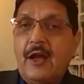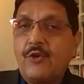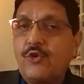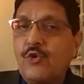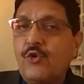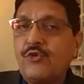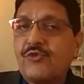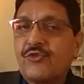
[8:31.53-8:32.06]

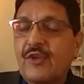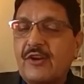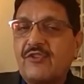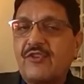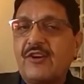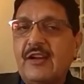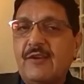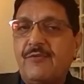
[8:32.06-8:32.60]
you
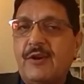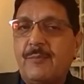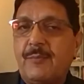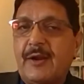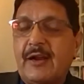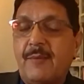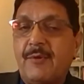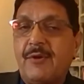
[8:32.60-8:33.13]
certainly will
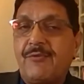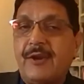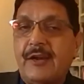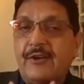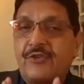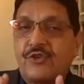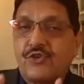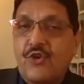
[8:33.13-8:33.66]
become a
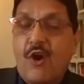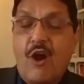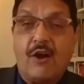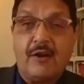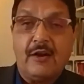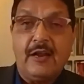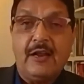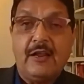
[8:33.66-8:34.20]
very
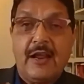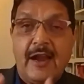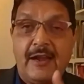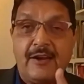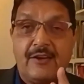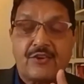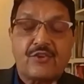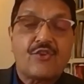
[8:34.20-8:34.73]
strong
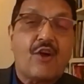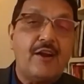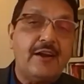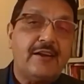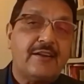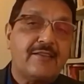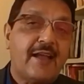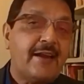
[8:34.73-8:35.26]
and
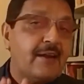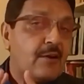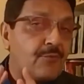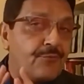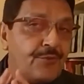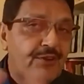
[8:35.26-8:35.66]
solid designer,